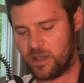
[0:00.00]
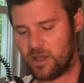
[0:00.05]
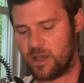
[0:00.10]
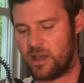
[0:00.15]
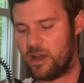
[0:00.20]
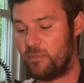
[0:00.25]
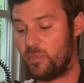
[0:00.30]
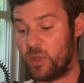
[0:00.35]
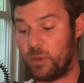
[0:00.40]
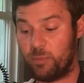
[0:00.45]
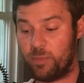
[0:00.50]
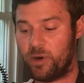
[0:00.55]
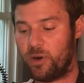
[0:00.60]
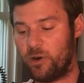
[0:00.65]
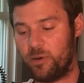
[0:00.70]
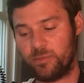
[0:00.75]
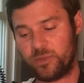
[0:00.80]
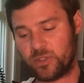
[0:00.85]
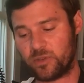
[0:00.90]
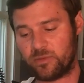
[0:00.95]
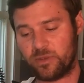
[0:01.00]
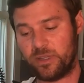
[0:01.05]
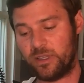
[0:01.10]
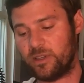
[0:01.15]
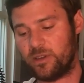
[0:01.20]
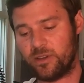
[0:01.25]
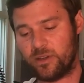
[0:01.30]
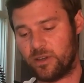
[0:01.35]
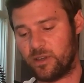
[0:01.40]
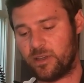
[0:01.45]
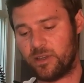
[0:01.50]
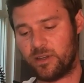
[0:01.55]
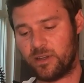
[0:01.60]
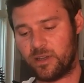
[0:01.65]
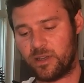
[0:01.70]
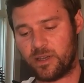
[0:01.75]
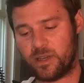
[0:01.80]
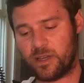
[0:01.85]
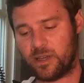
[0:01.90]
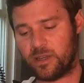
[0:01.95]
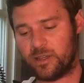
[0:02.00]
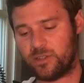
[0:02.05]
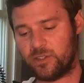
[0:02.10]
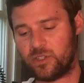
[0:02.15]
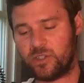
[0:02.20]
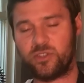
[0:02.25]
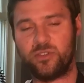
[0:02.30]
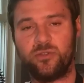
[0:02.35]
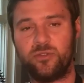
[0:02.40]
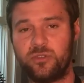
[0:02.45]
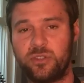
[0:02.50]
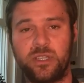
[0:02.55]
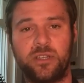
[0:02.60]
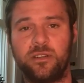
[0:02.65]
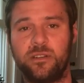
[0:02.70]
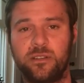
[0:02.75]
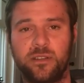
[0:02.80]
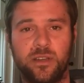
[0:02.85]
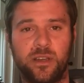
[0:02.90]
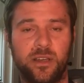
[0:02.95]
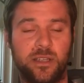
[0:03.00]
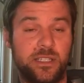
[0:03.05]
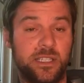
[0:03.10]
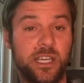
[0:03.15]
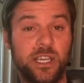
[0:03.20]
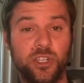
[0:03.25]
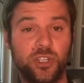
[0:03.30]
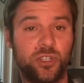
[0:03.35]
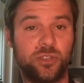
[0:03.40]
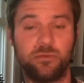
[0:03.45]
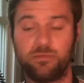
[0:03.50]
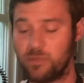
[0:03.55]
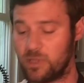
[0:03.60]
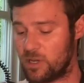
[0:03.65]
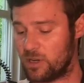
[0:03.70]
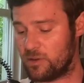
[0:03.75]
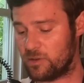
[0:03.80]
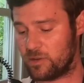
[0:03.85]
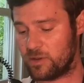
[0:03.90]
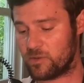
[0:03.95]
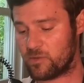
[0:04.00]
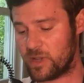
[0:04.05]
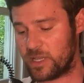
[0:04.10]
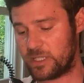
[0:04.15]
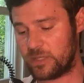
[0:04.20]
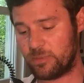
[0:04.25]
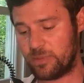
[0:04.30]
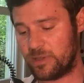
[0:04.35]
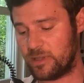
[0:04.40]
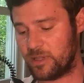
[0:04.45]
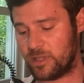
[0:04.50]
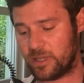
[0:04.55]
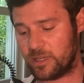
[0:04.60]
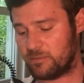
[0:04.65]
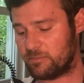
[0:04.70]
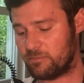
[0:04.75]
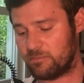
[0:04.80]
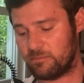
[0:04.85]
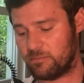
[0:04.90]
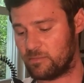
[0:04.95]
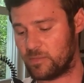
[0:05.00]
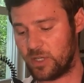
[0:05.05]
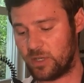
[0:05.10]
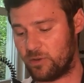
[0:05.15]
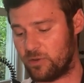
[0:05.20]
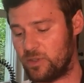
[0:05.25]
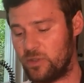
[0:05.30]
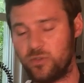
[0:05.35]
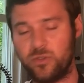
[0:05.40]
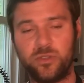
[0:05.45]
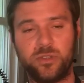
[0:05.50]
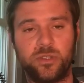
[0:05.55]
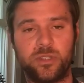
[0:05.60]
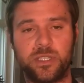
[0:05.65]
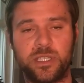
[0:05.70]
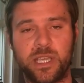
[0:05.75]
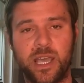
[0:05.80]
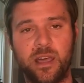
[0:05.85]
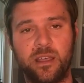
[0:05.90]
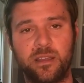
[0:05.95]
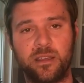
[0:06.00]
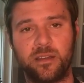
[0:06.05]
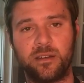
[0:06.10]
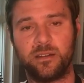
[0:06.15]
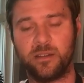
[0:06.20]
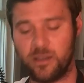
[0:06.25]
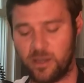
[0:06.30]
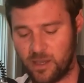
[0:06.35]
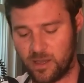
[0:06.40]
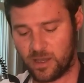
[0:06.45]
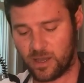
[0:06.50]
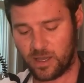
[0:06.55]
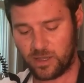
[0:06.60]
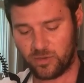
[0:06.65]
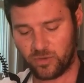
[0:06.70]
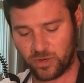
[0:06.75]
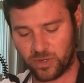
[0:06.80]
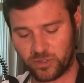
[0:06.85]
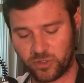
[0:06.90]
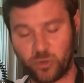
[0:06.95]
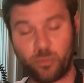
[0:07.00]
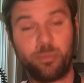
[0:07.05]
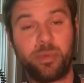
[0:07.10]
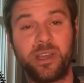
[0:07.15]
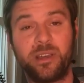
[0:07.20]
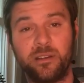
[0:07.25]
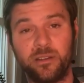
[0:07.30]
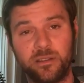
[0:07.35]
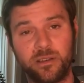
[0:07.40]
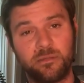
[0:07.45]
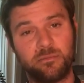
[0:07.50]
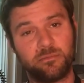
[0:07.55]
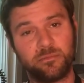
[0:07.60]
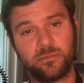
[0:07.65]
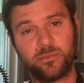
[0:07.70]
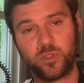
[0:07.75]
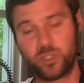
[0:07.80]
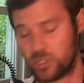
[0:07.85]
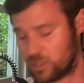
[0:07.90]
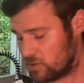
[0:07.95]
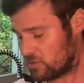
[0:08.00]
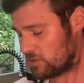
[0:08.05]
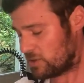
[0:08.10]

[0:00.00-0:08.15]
The bulbs are really good, just used in a dish, in a recipe like, you use a scallion. You can also pickle them, which is